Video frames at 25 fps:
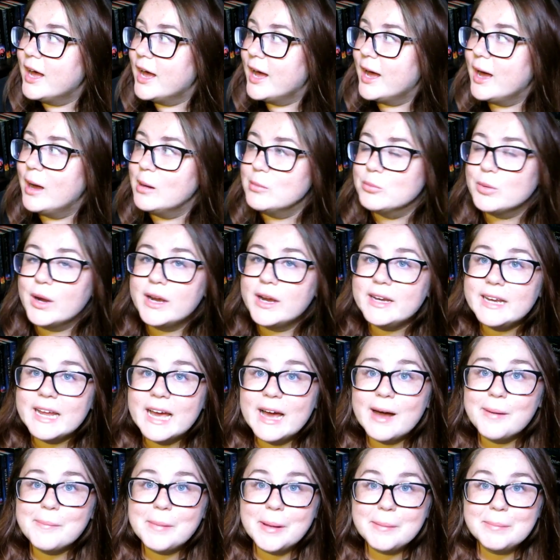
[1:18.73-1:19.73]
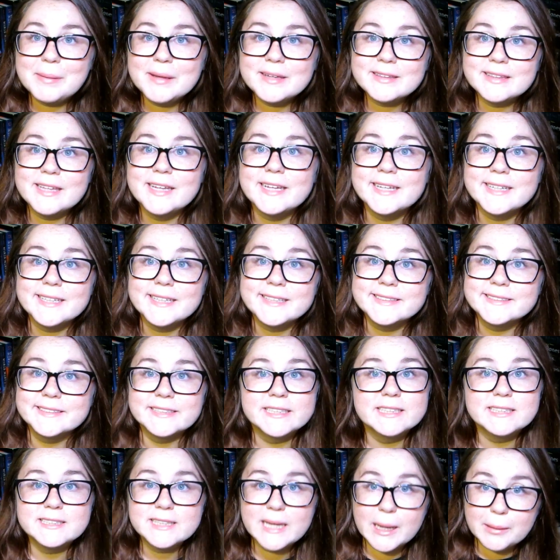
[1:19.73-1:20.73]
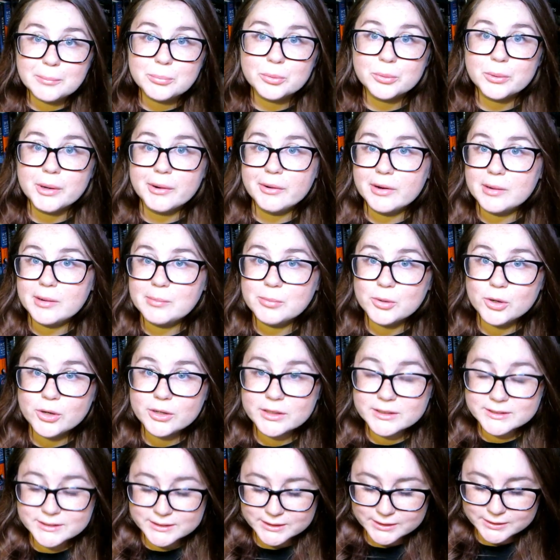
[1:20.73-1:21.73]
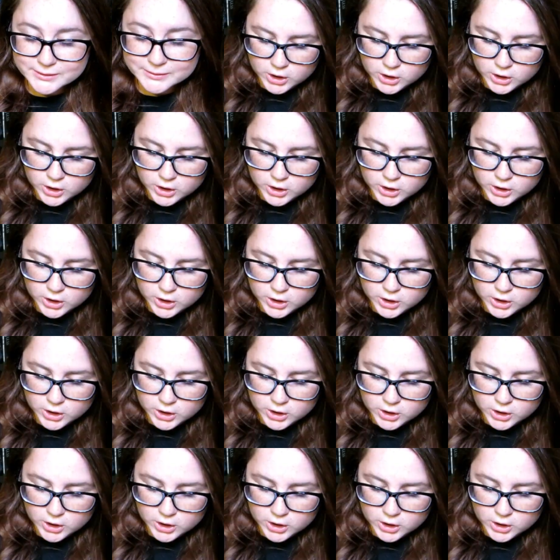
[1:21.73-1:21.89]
Um, right now, my big thing is contemporary books.